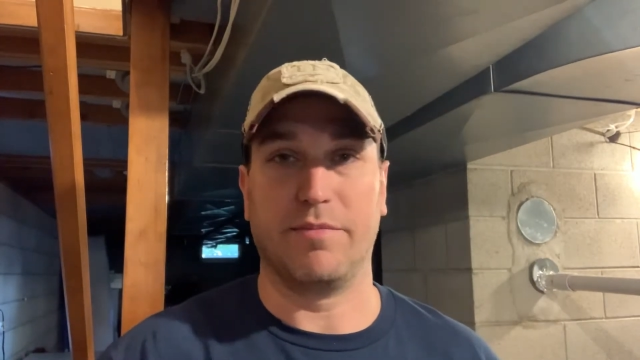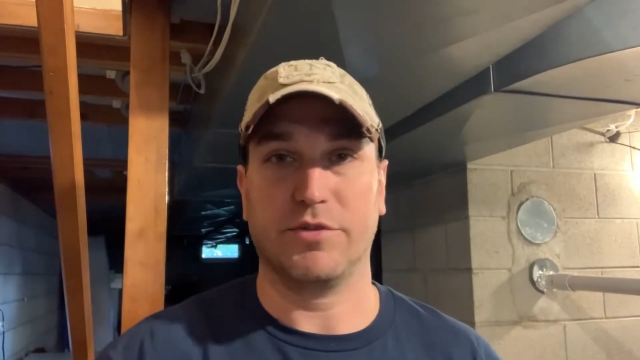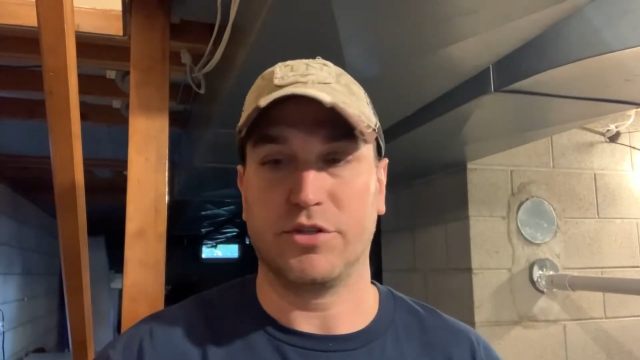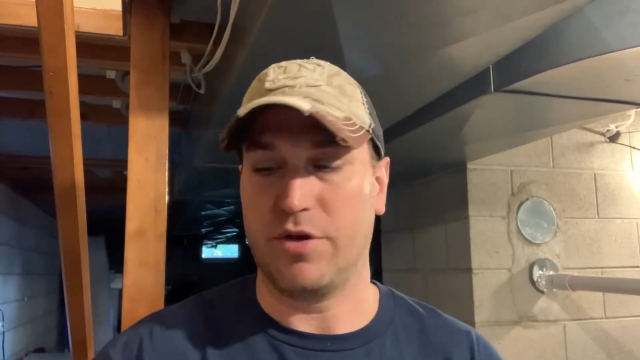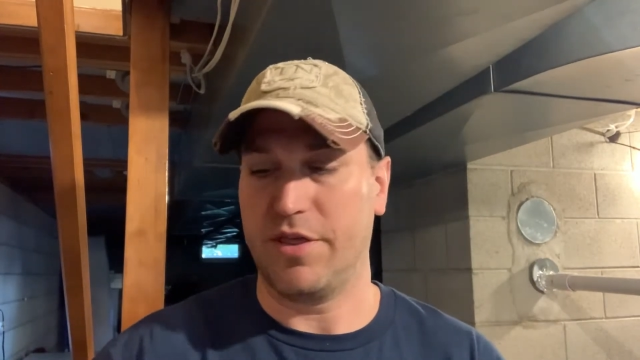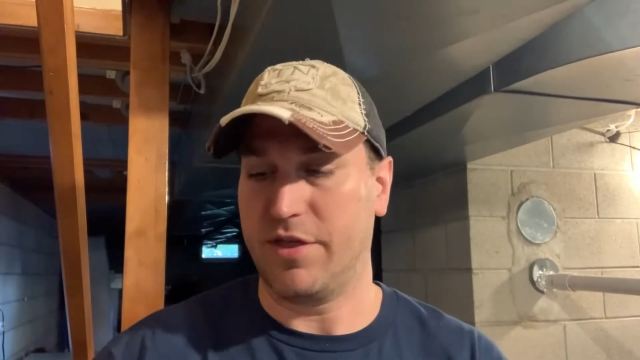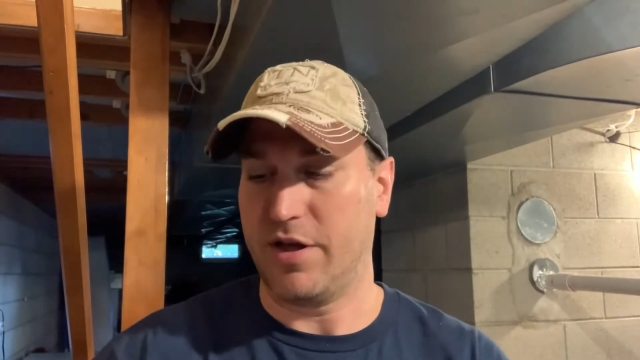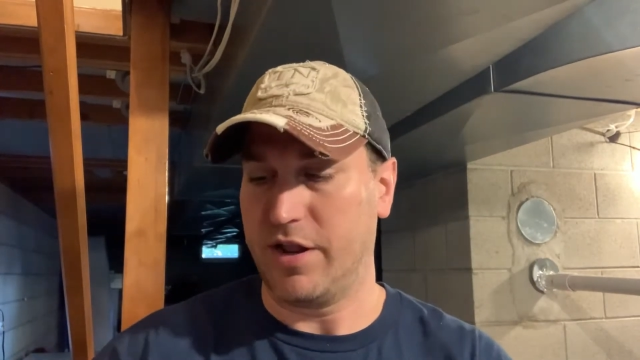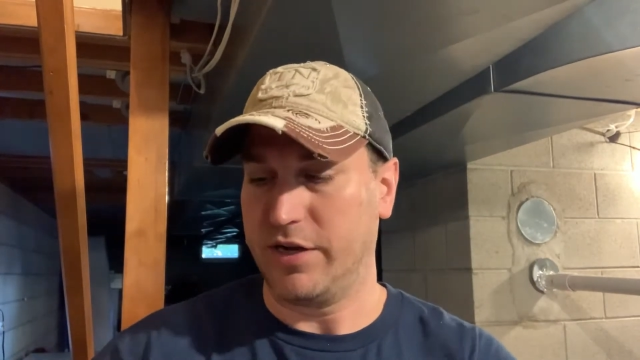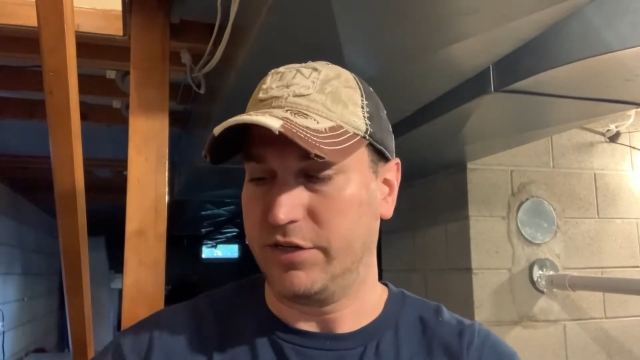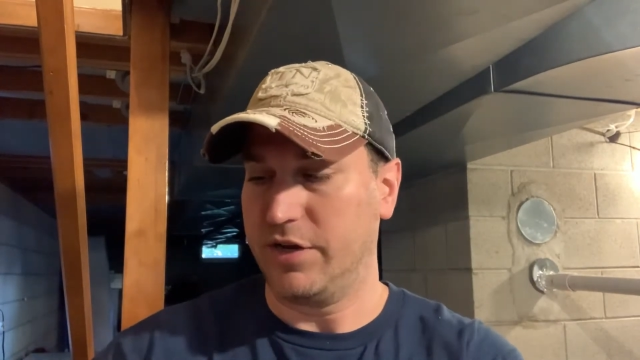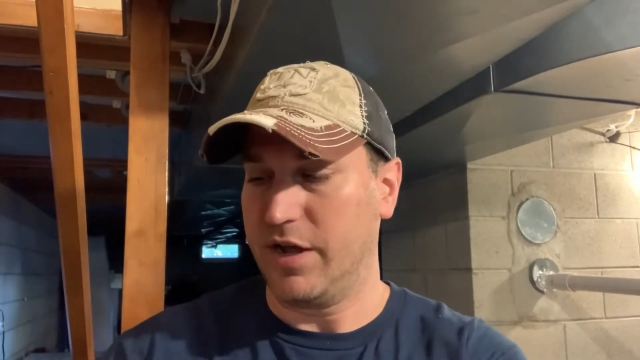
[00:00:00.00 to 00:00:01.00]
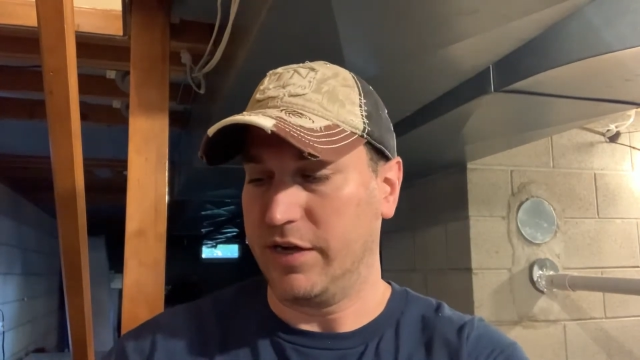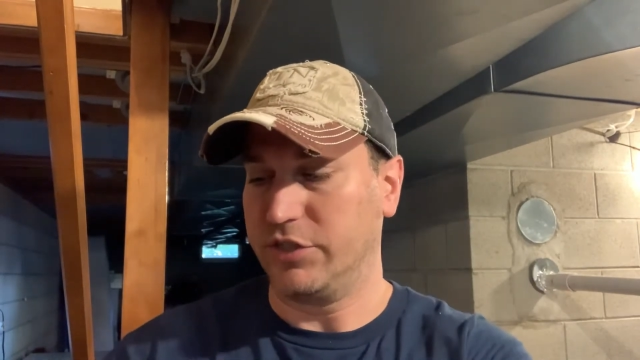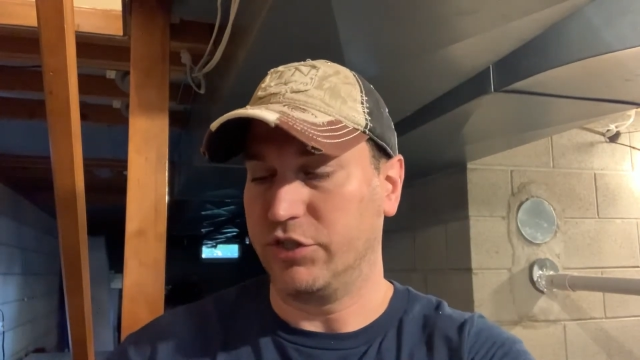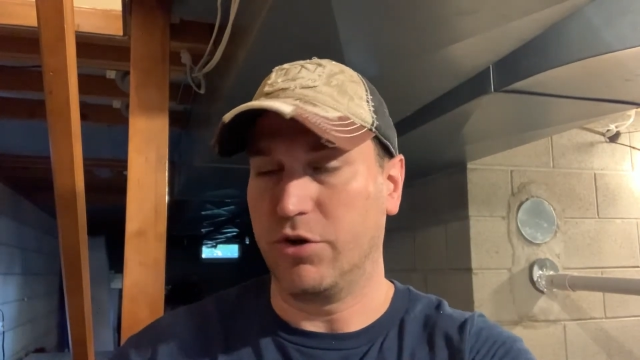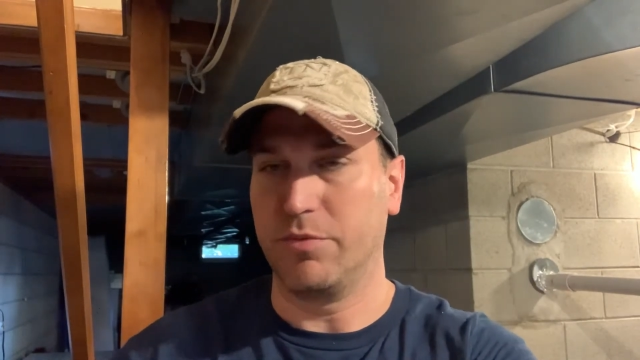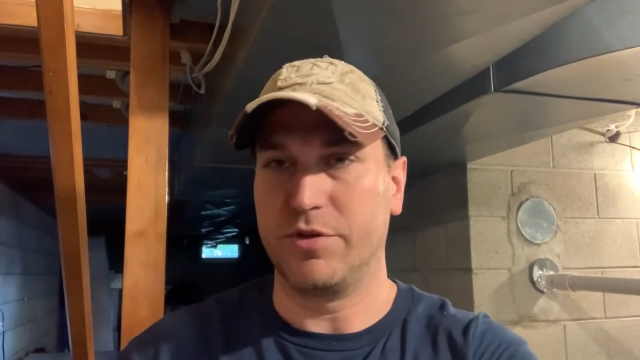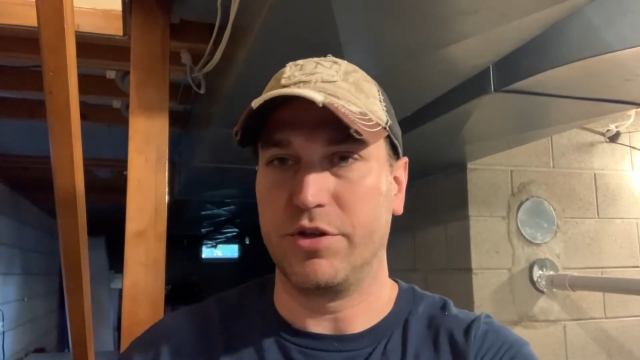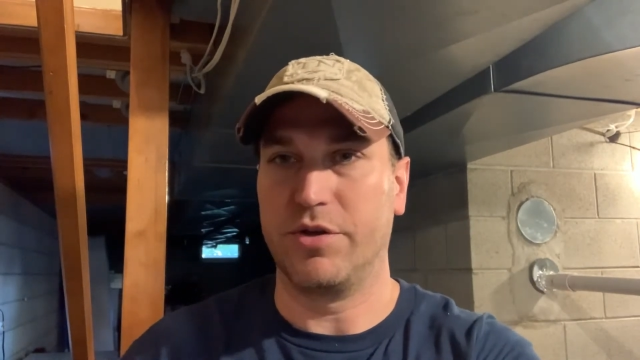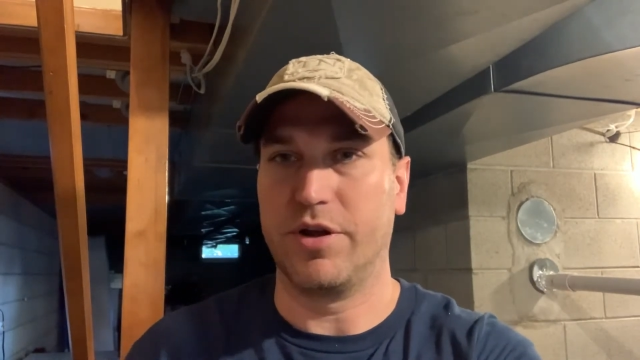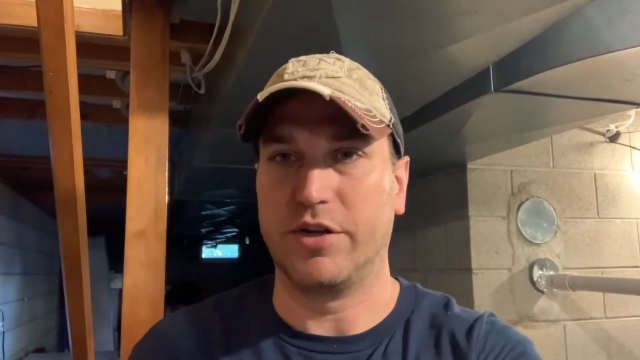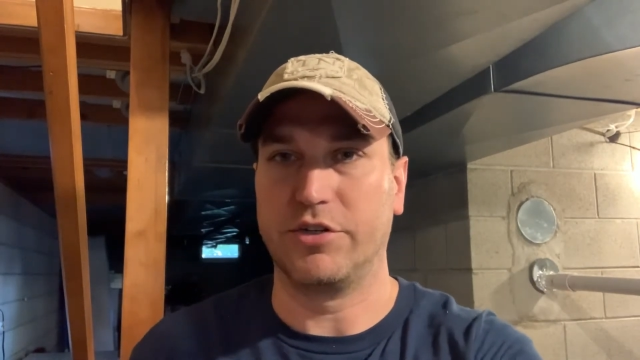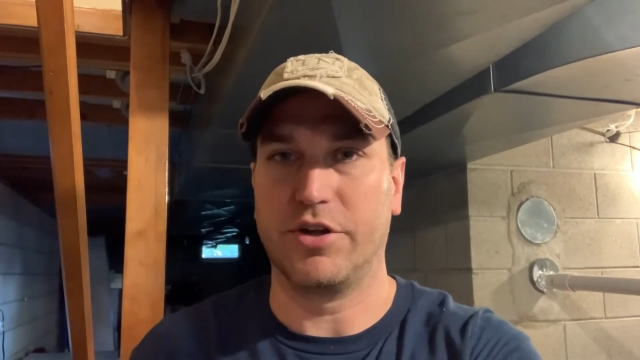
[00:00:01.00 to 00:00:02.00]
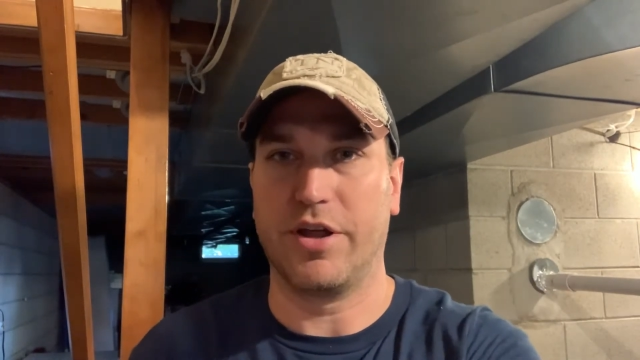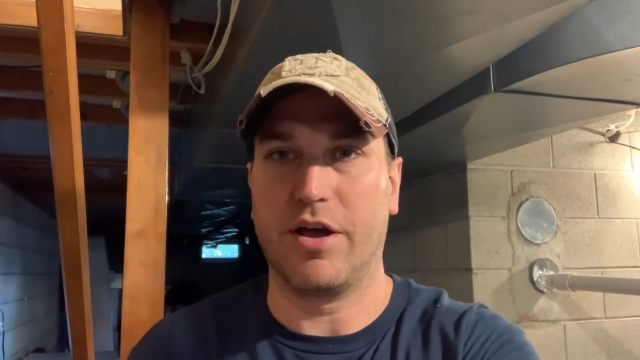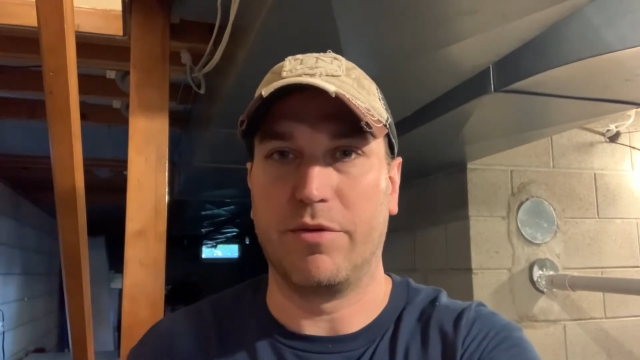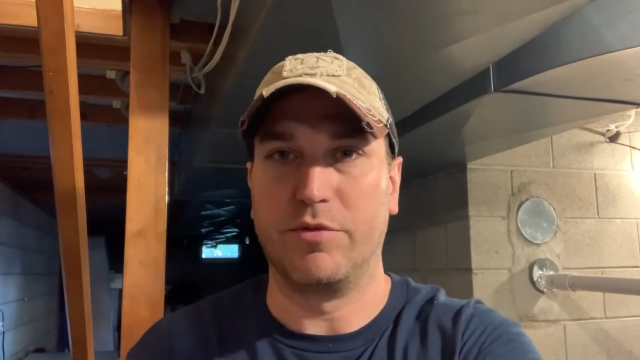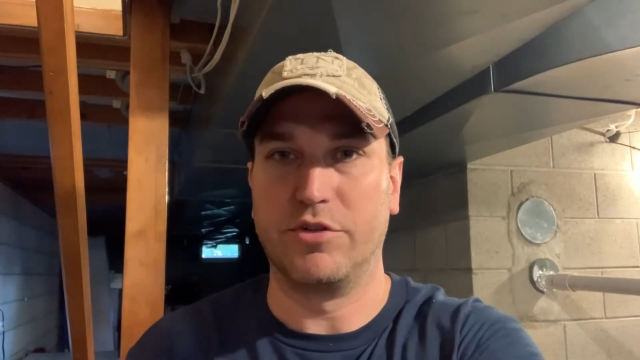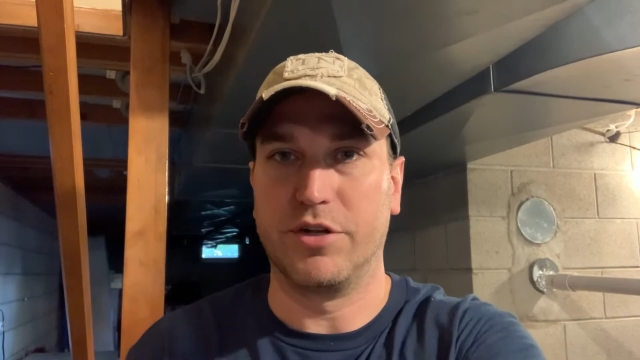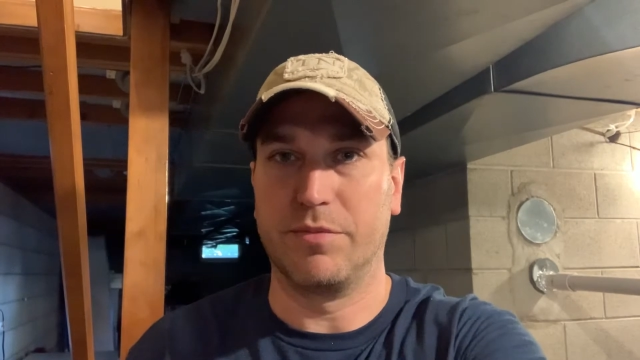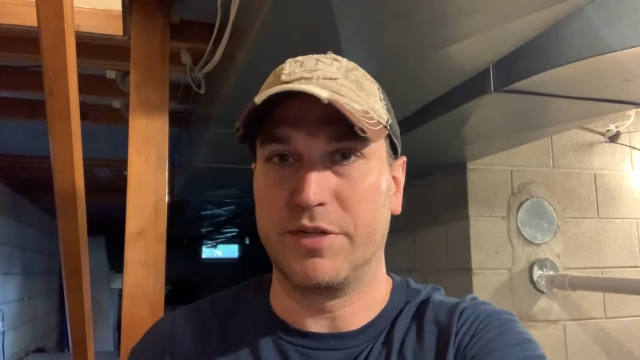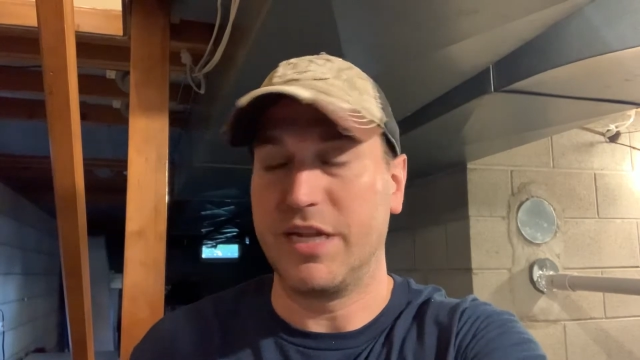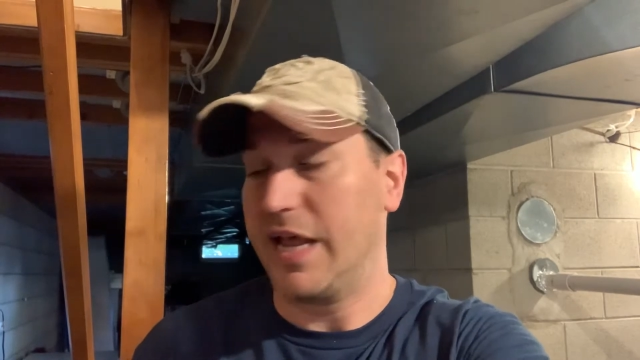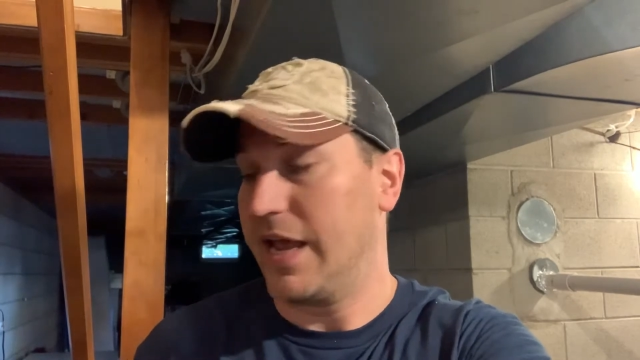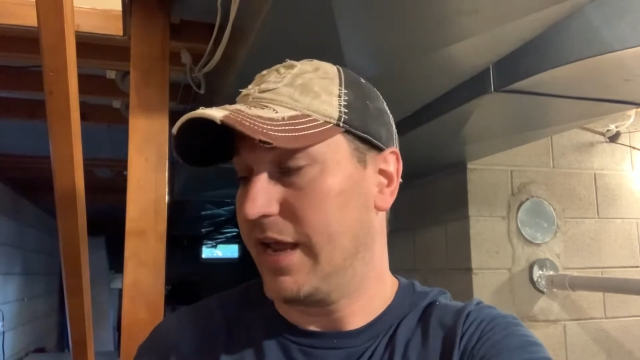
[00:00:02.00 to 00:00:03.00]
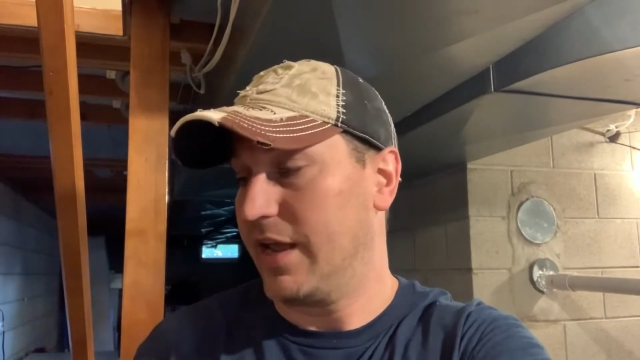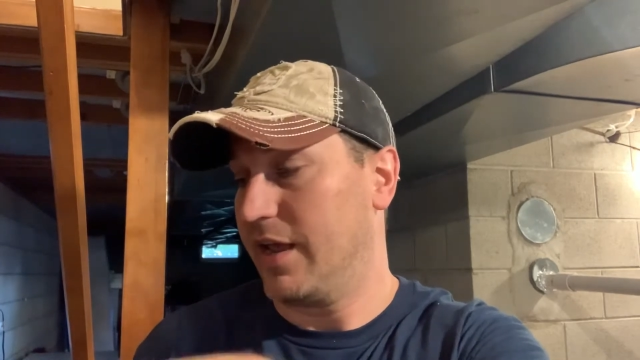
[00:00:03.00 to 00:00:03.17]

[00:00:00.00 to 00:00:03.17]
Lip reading: So I thought I'd show them to you, and I'll show you how I'm using them today.